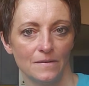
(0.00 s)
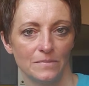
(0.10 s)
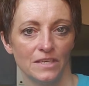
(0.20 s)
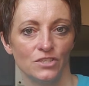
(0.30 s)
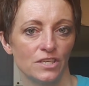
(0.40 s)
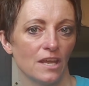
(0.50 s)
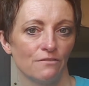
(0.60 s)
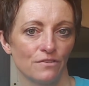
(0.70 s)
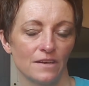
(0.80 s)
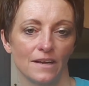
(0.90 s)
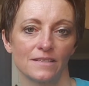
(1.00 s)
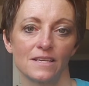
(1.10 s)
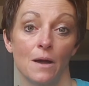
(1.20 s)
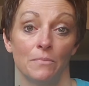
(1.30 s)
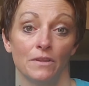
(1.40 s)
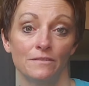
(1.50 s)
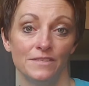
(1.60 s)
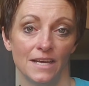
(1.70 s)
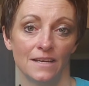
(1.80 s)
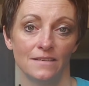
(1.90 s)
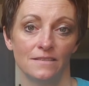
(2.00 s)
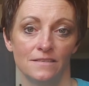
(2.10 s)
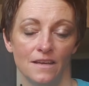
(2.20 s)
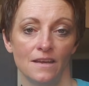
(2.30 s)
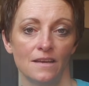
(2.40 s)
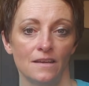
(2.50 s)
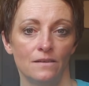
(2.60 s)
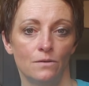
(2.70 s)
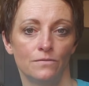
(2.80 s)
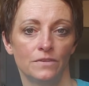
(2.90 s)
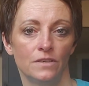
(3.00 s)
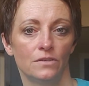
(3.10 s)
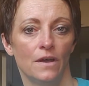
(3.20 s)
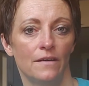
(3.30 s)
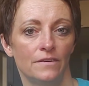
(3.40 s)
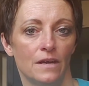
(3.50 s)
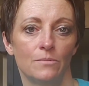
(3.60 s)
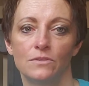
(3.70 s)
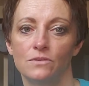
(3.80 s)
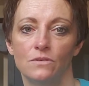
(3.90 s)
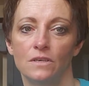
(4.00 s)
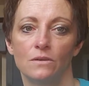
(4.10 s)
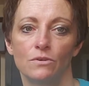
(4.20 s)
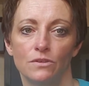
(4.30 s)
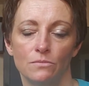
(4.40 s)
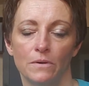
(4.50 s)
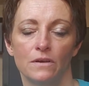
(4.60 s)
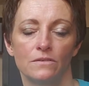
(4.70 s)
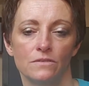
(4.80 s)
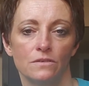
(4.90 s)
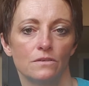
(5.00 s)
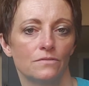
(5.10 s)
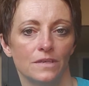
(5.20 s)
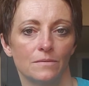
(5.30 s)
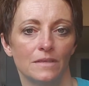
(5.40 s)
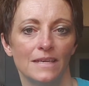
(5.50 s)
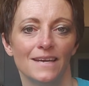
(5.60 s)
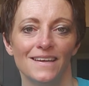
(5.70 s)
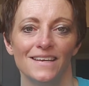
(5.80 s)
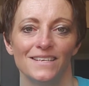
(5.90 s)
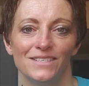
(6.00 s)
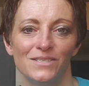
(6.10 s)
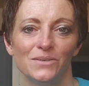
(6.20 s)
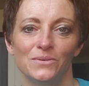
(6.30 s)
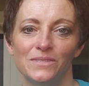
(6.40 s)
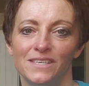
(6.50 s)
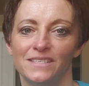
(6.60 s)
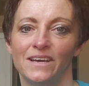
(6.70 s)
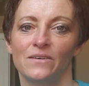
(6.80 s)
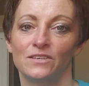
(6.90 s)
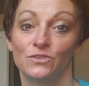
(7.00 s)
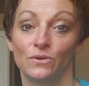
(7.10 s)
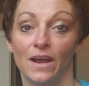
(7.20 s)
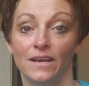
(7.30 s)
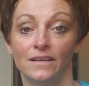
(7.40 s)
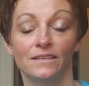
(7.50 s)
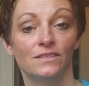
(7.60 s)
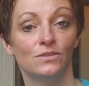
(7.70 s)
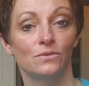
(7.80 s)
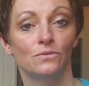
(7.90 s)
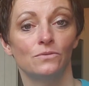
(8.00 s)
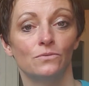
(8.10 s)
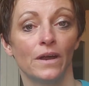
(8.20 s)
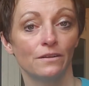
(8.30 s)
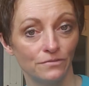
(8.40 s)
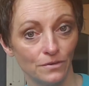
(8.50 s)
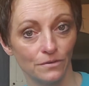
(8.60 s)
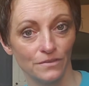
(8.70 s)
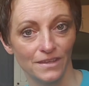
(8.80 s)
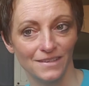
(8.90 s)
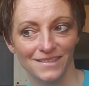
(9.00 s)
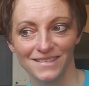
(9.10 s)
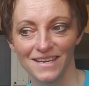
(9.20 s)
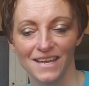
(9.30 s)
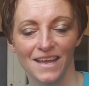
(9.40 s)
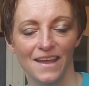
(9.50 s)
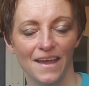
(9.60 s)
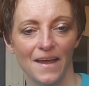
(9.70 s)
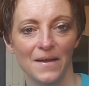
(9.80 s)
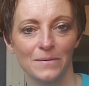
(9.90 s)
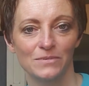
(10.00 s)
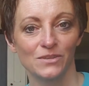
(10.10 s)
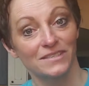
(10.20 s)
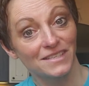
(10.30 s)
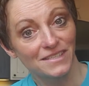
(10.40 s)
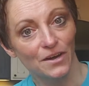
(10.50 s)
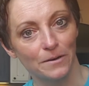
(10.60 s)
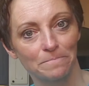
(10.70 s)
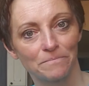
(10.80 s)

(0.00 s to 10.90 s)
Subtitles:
each day for the next couple of days, and hopefully you'll have an opportunity with your parents or your family to sit down and try to write a few of these. So let's get started.